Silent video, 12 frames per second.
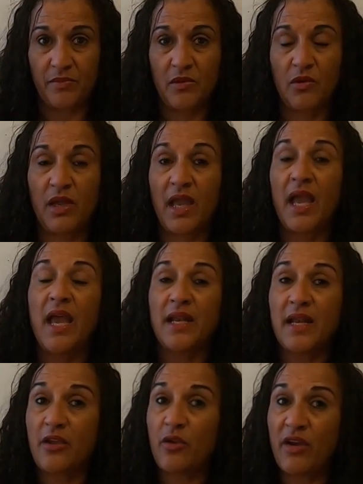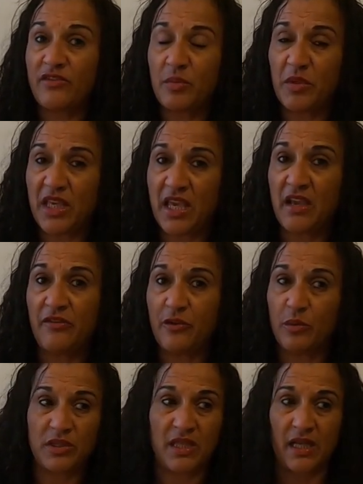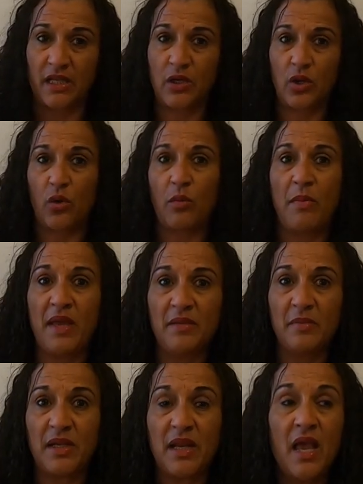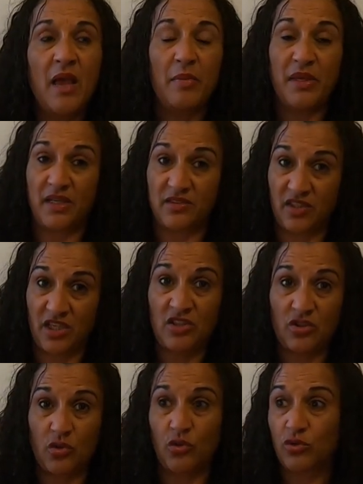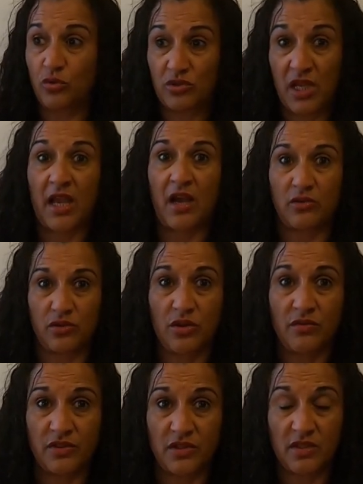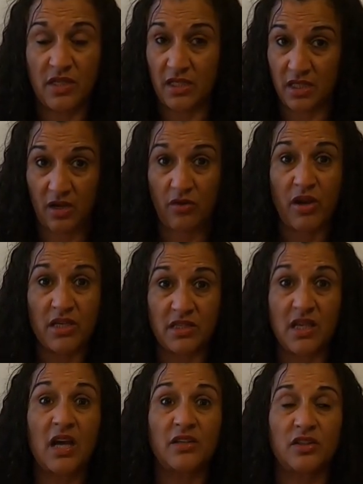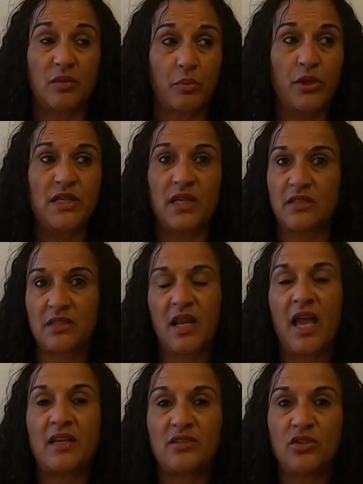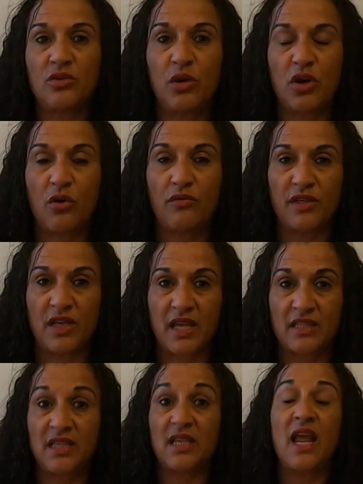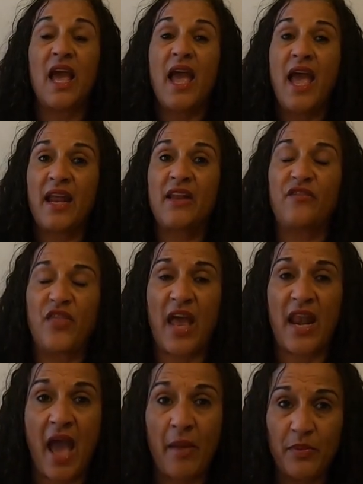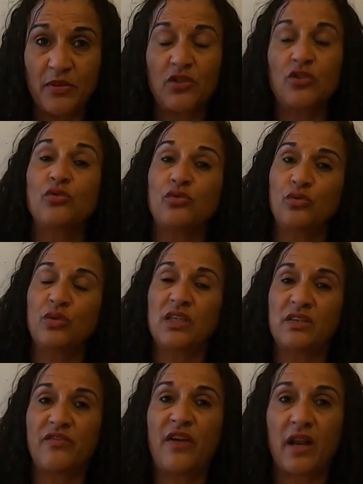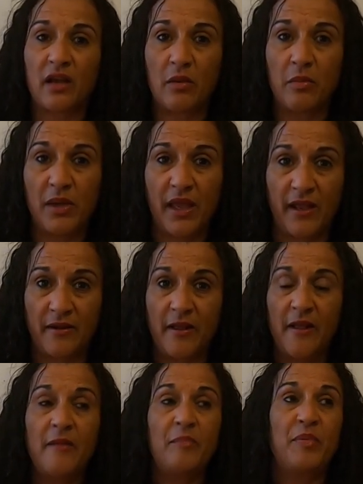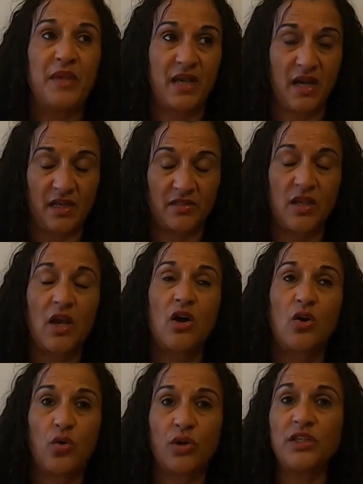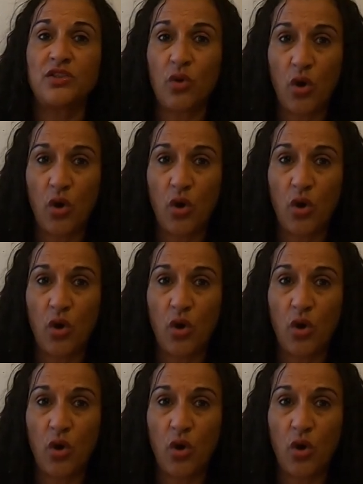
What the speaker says: Okay, now you have to be careful with that little amendment, because these schools will take out services like they're crazy under the pretense that it has to do with COVID-19. And if that happened to you, you need to file a complaint, because according to